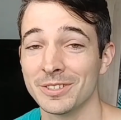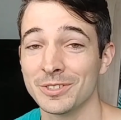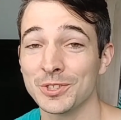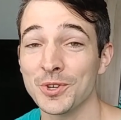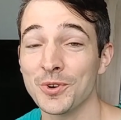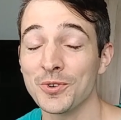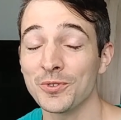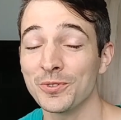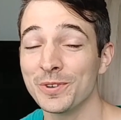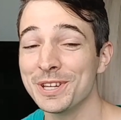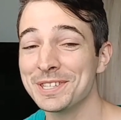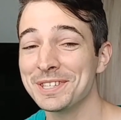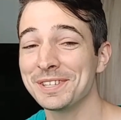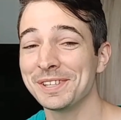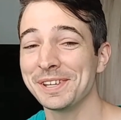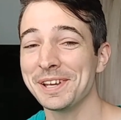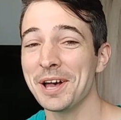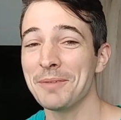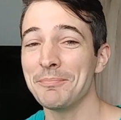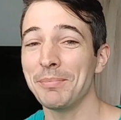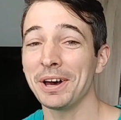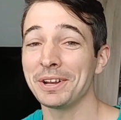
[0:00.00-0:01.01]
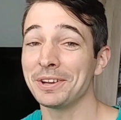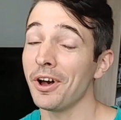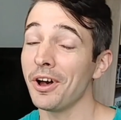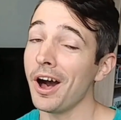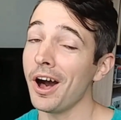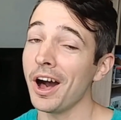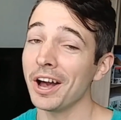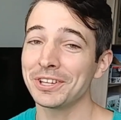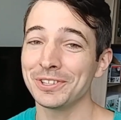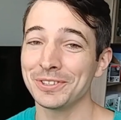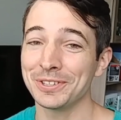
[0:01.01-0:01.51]
So recently I bought an
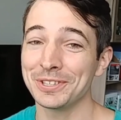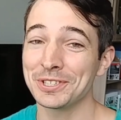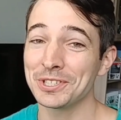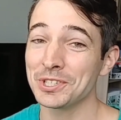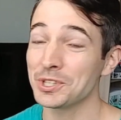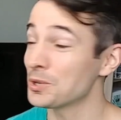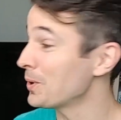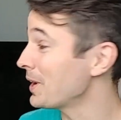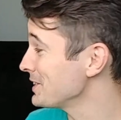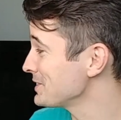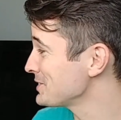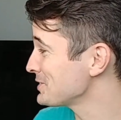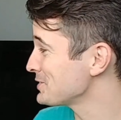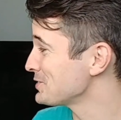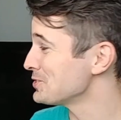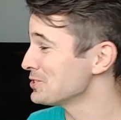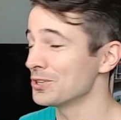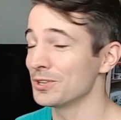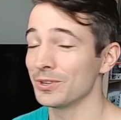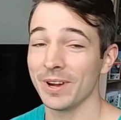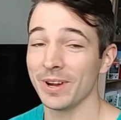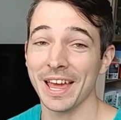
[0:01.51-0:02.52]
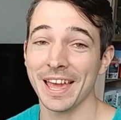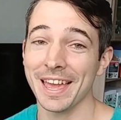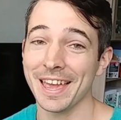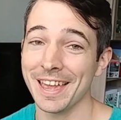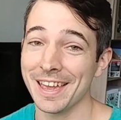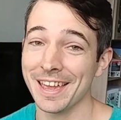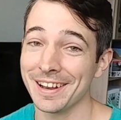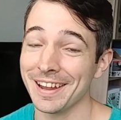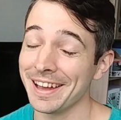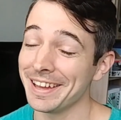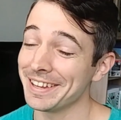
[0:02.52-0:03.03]
Oculus Quest 2
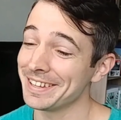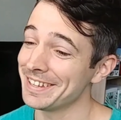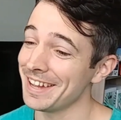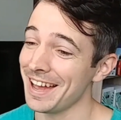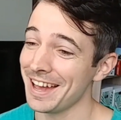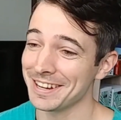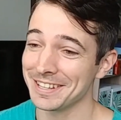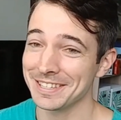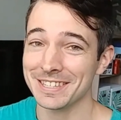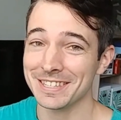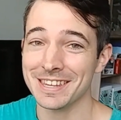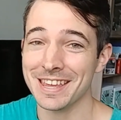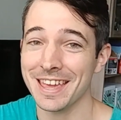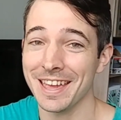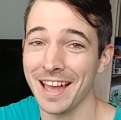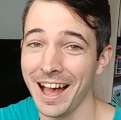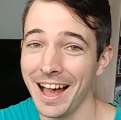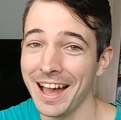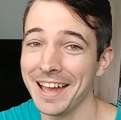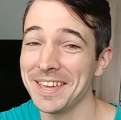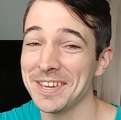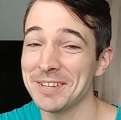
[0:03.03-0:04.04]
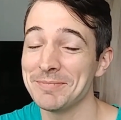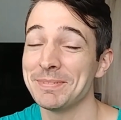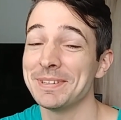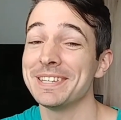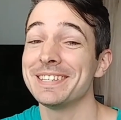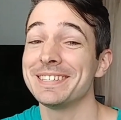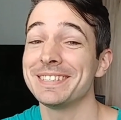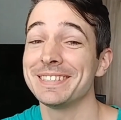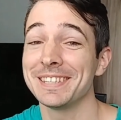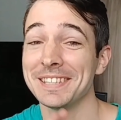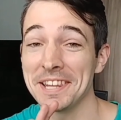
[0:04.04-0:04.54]
and I gotta say I am
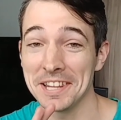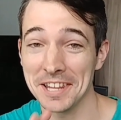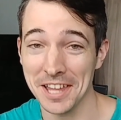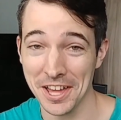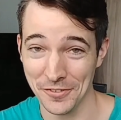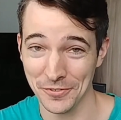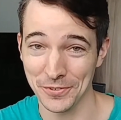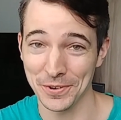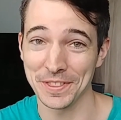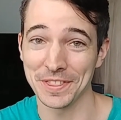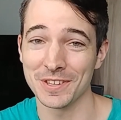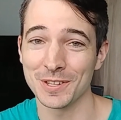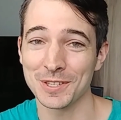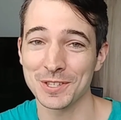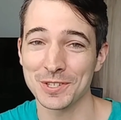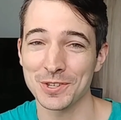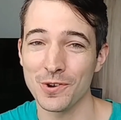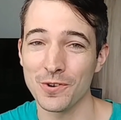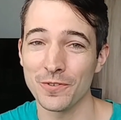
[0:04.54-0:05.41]
in love with it so